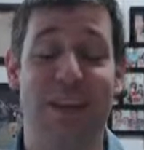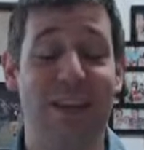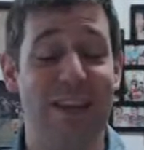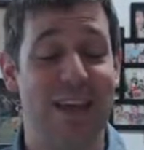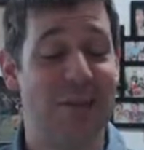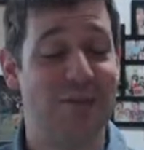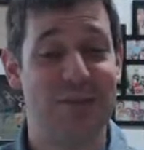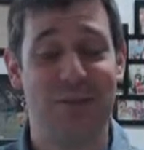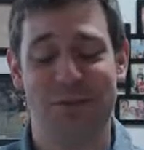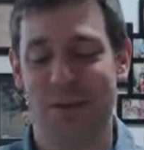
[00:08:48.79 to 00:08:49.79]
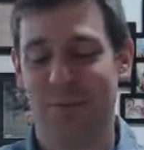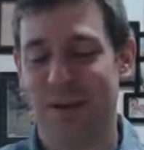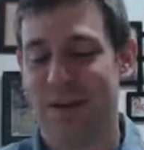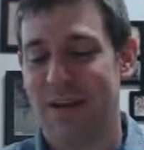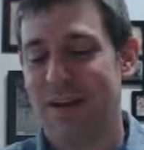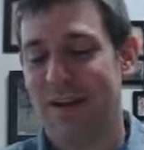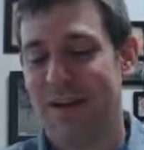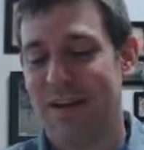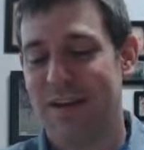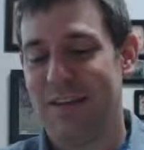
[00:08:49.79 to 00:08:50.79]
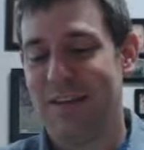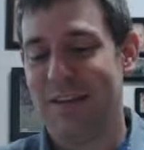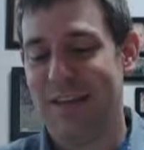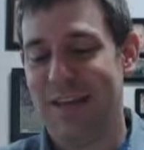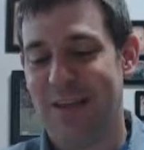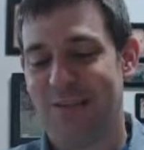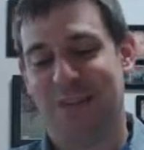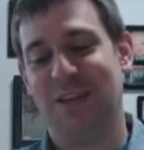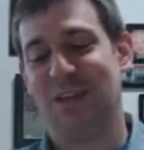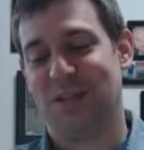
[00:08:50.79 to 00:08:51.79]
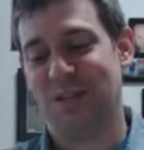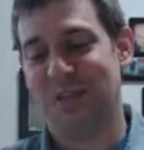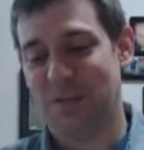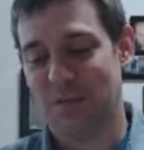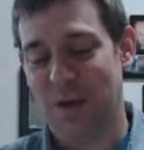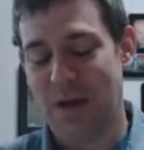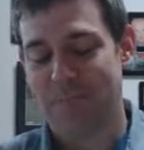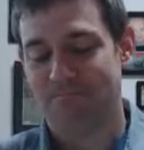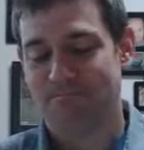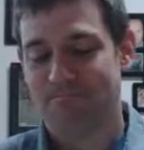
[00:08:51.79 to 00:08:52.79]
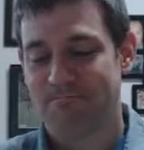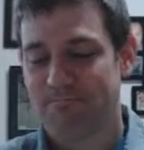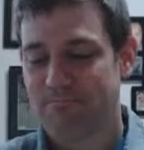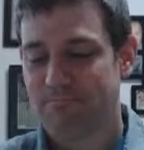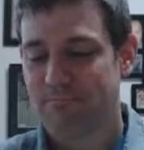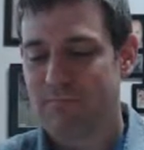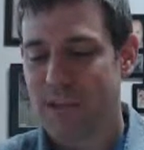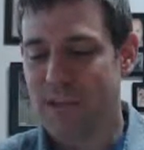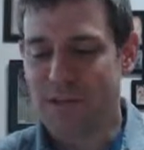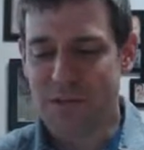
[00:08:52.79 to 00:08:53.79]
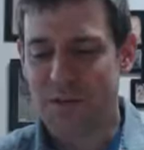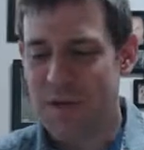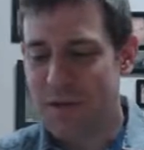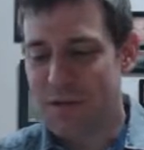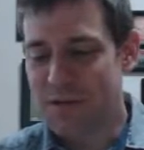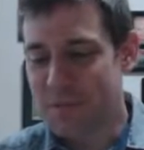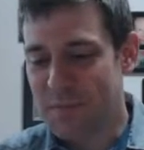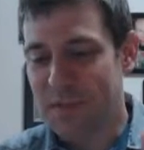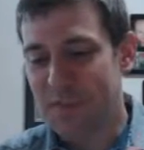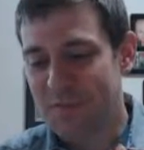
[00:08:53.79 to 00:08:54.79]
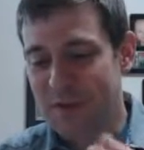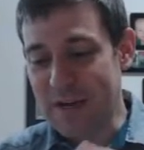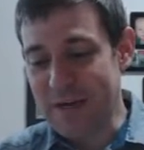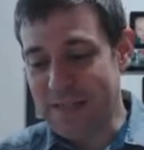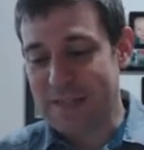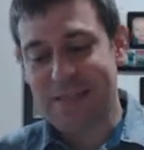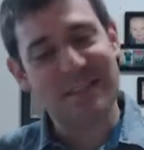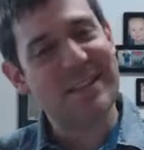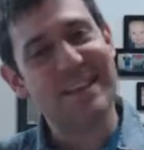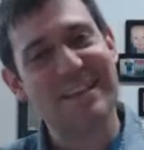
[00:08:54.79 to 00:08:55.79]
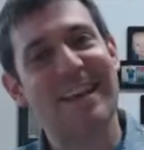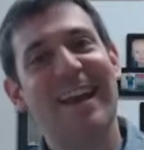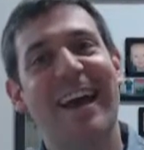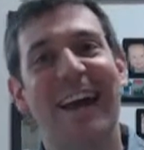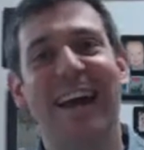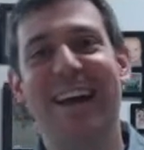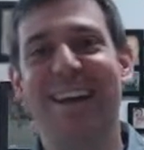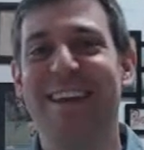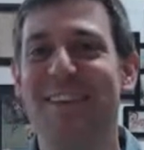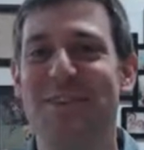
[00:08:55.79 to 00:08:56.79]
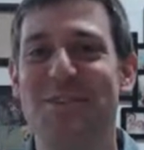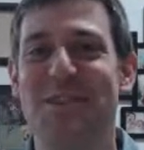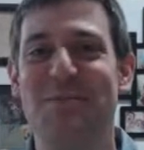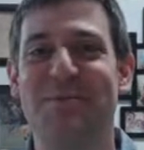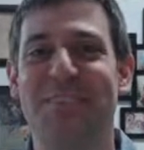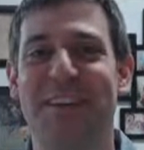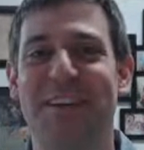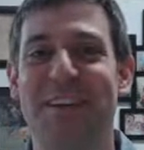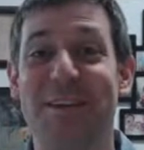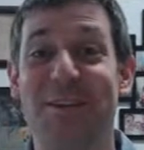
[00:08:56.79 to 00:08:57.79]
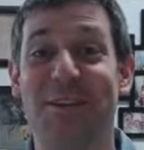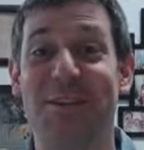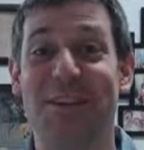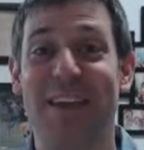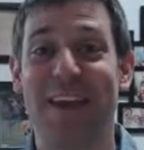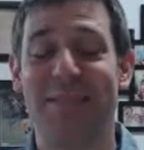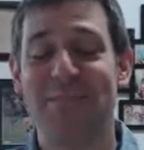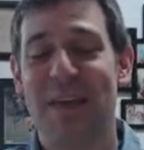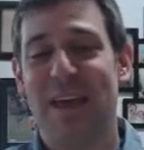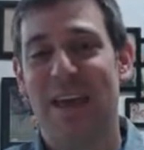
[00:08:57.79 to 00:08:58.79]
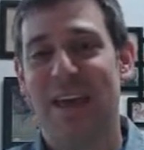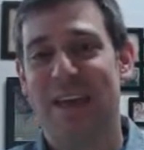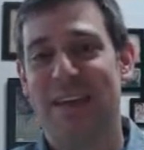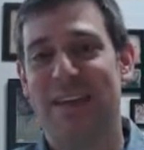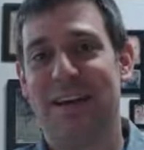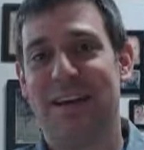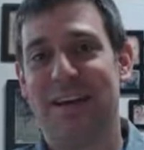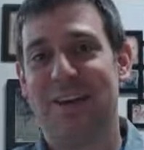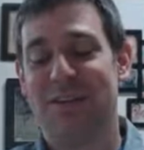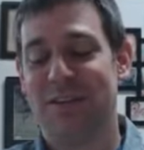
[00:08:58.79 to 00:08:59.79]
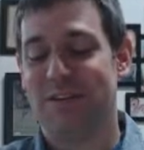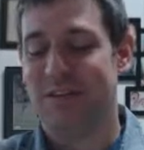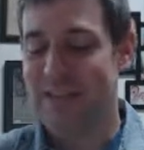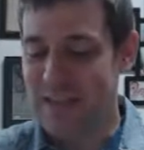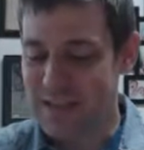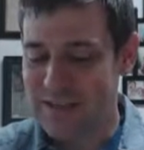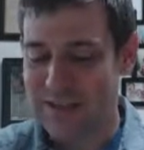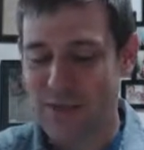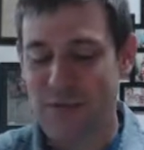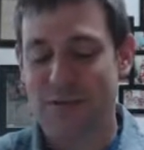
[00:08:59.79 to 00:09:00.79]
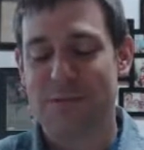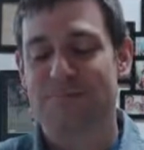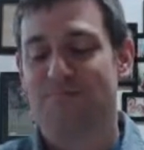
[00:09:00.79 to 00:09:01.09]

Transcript: They need that absolutely, but they need that relationally as well. And so there's some other for instances in your notes there that you can look at, and you can dig into those.